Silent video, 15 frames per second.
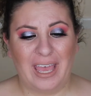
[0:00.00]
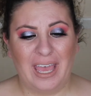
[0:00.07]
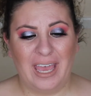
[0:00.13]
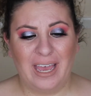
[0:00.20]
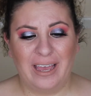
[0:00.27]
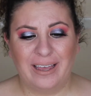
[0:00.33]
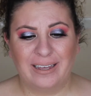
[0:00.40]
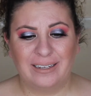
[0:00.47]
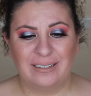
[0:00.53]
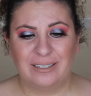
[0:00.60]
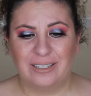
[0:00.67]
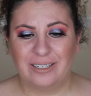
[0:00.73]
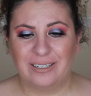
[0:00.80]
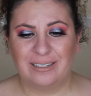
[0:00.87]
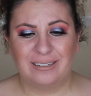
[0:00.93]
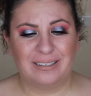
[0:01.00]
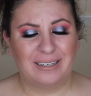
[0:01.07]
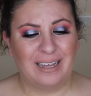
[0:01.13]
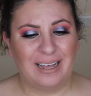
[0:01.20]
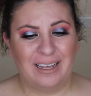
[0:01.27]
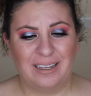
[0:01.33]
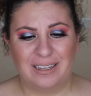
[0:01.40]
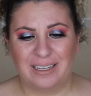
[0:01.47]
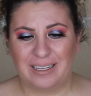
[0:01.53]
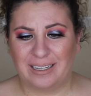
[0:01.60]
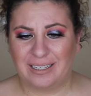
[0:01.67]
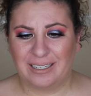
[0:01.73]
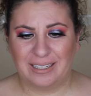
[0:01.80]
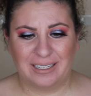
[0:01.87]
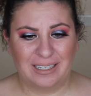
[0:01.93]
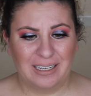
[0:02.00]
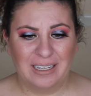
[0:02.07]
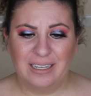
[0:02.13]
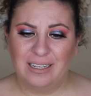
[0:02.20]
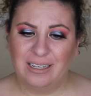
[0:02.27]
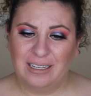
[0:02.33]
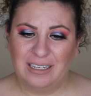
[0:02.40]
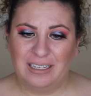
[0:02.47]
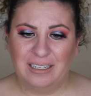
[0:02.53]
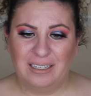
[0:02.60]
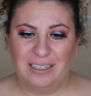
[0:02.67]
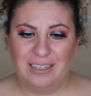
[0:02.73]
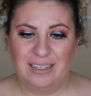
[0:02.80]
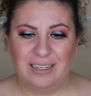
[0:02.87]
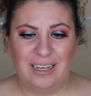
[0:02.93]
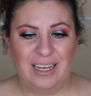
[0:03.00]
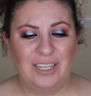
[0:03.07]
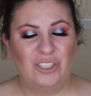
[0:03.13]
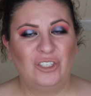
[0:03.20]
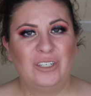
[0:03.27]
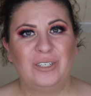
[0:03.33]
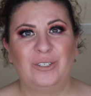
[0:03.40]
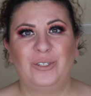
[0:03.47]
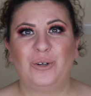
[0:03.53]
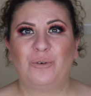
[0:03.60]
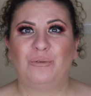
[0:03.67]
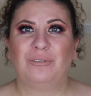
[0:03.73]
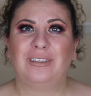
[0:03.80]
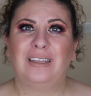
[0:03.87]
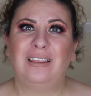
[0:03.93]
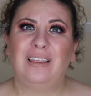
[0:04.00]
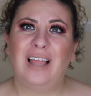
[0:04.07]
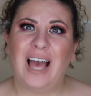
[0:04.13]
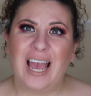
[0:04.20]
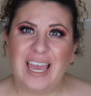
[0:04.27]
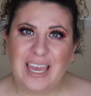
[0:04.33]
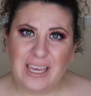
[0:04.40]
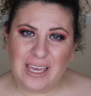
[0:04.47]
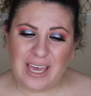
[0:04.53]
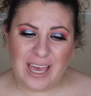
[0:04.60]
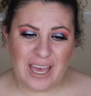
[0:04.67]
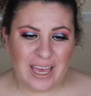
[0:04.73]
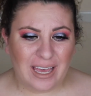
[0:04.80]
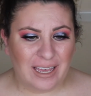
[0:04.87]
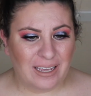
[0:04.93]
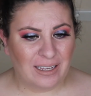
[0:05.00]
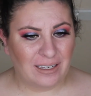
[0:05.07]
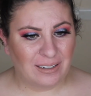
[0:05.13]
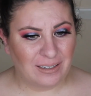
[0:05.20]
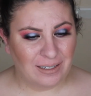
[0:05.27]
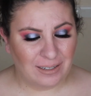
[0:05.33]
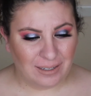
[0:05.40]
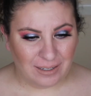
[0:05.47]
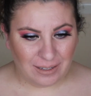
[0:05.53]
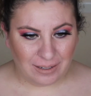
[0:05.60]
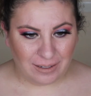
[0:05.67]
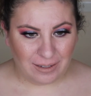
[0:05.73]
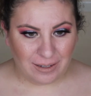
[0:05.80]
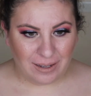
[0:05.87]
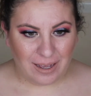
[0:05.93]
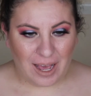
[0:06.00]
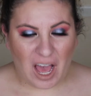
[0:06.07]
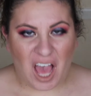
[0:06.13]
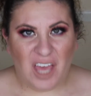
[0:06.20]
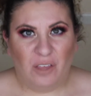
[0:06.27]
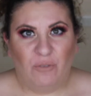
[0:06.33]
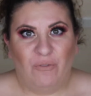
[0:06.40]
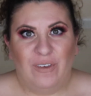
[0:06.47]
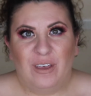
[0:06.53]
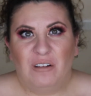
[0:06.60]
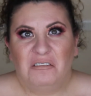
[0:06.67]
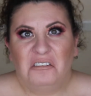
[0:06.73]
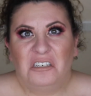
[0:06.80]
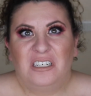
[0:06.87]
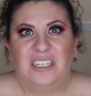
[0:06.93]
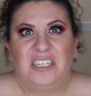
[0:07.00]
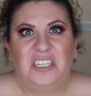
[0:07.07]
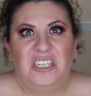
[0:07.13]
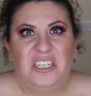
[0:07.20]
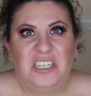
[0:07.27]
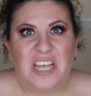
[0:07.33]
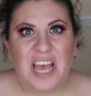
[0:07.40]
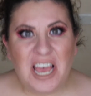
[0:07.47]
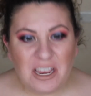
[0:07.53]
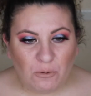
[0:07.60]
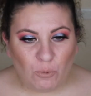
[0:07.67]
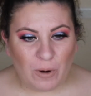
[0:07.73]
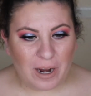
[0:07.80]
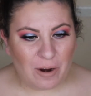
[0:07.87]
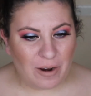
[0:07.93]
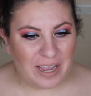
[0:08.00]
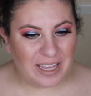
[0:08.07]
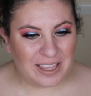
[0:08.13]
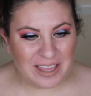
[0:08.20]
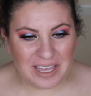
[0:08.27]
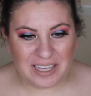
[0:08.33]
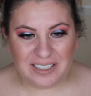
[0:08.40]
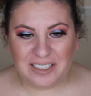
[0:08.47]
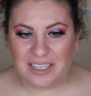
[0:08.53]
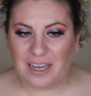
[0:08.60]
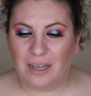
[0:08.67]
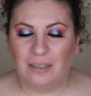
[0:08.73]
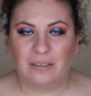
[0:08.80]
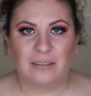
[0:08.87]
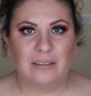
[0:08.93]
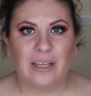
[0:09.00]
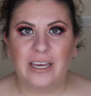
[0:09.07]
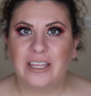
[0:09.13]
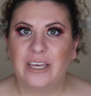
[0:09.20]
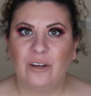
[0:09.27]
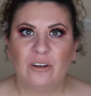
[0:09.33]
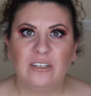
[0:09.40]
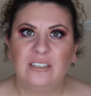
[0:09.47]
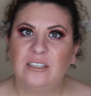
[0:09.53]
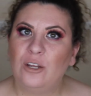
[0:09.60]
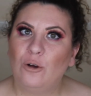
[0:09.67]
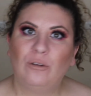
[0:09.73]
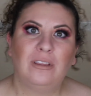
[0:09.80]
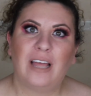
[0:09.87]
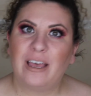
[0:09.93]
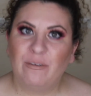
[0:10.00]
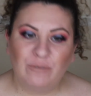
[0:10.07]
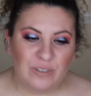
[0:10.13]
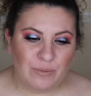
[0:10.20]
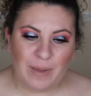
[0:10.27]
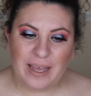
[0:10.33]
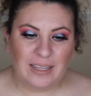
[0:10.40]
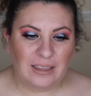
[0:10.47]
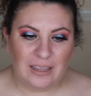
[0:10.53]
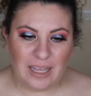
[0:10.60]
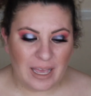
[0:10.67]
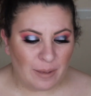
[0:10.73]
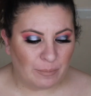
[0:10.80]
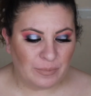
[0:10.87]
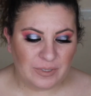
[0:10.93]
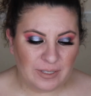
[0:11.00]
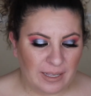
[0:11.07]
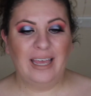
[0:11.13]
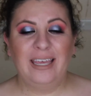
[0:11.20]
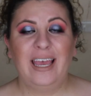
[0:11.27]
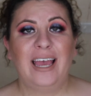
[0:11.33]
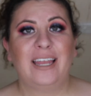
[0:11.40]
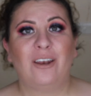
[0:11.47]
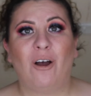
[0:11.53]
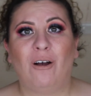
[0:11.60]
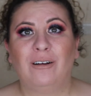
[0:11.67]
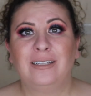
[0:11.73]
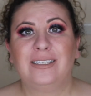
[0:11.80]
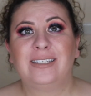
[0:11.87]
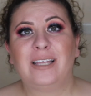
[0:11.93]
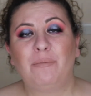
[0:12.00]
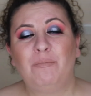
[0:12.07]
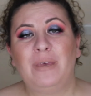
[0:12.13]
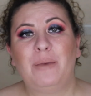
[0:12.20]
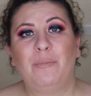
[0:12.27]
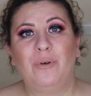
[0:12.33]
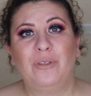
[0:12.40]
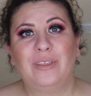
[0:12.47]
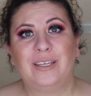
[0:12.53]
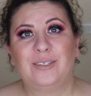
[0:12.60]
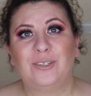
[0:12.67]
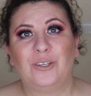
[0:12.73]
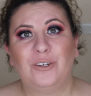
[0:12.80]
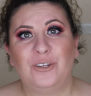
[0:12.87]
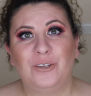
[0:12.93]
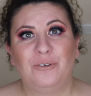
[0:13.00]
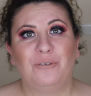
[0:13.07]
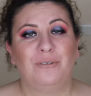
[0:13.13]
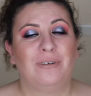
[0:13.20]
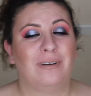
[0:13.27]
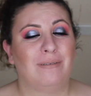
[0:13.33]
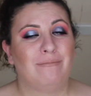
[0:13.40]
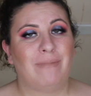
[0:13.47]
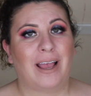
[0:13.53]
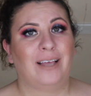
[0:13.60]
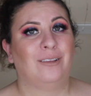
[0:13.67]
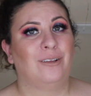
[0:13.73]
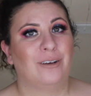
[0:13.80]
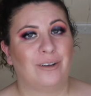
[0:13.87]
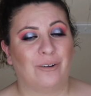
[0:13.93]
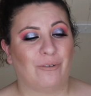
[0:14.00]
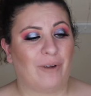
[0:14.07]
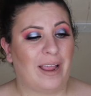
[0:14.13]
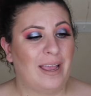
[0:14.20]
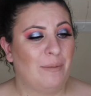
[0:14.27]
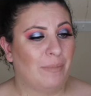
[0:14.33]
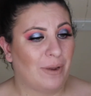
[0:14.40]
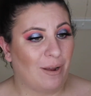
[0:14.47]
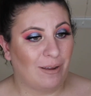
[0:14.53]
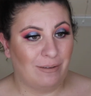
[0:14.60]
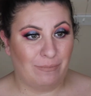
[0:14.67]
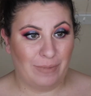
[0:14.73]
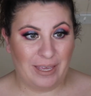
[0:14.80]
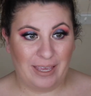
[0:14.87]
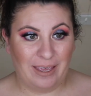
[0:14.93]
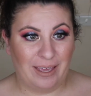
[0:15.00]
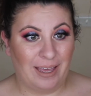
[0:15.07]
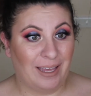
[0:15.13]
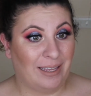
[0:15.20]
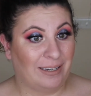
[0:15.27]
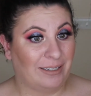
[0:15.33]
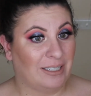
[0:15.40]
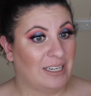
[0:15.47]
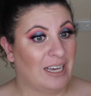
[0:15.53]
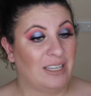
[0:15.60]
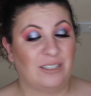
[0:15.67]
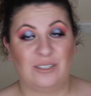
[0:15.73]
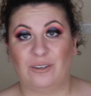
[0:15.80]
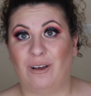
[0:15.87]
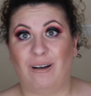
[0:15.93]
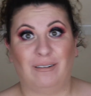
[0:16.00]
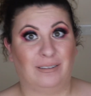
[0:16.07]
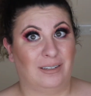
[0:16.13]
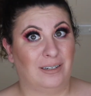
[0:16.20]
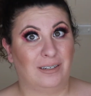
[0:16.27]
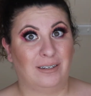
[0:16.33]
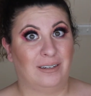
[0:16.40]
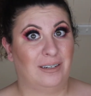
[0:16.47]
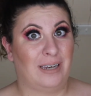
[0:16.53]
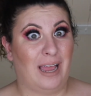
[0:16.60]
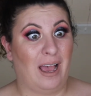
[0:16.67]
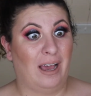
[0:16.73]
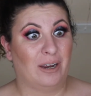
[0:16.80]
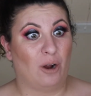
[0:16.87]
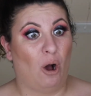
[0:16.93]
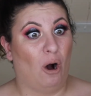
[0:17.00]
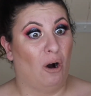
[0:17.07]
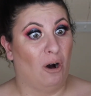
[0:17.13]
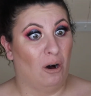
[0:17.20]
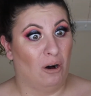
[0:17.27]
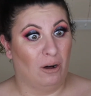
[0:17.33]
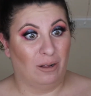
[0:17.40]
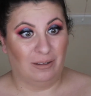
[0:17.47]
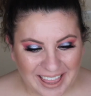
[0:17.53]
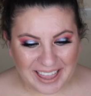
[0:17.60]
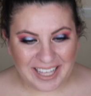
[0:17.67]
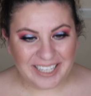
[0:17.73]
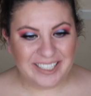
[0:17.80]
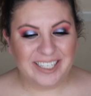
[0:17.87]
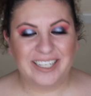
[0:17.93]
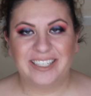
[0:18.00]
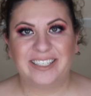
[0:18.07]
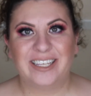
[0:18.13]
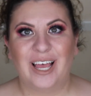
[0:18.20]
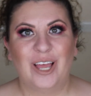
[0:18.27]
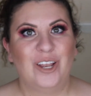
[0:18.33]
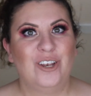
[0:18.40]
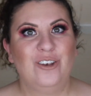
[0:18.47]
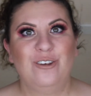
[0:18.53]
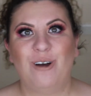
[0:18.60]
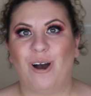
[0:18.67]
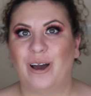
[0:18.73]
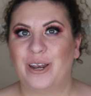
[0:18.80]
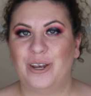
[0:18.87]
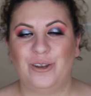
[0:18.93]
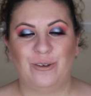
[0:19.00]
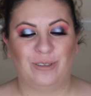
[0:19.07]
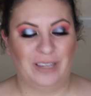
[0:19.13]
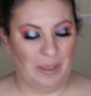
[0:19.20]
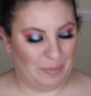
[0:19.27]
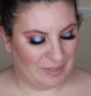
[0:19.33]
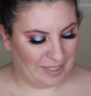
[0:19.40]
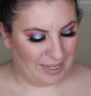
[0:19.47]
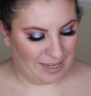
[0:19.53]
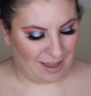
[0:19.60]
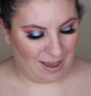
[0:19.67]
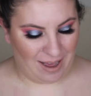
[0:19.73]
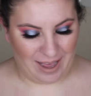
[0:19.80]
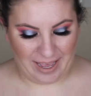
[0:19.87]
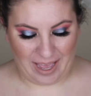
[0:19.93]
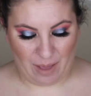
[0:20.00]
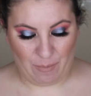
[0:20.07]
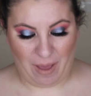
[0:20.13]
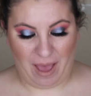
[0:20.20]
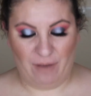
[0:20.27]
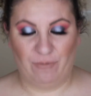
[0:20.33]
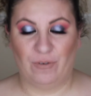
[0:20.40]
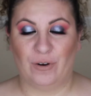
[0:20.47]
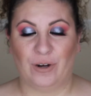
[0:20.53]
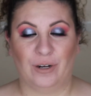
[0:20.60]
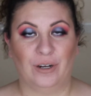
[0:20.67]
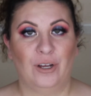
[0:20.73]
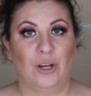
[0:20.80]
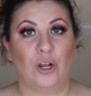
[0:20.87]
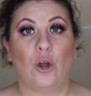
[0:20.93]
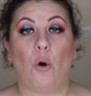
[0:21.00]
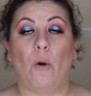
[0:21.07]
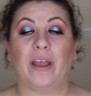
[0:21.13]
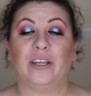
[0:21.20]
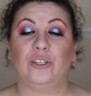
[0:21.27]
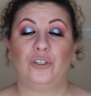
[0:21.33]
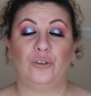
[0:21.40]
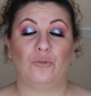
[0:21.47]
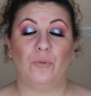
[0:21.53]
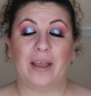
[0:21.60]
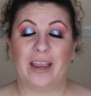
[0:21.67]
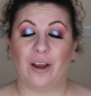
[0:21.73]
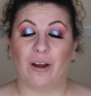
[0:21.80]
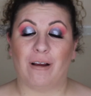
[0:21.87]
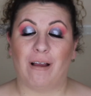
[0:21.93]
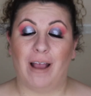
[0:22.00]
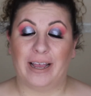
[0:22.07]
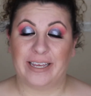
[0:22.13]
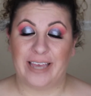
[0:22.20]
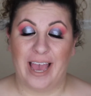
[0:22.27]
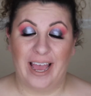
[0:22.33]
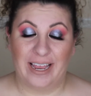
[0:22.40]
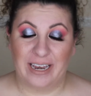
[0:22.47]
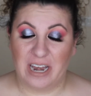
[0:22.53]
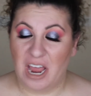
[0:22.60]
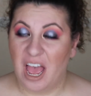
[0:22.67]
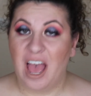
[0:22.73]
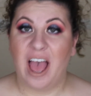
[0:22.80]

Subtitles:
And I just don't like it. I feel dead wearing this color. Like, there is no life to my lips. Again, on some people this nude might look great, but on me it does not look good at all. This is not a nude lipstick I am ever going to wear again.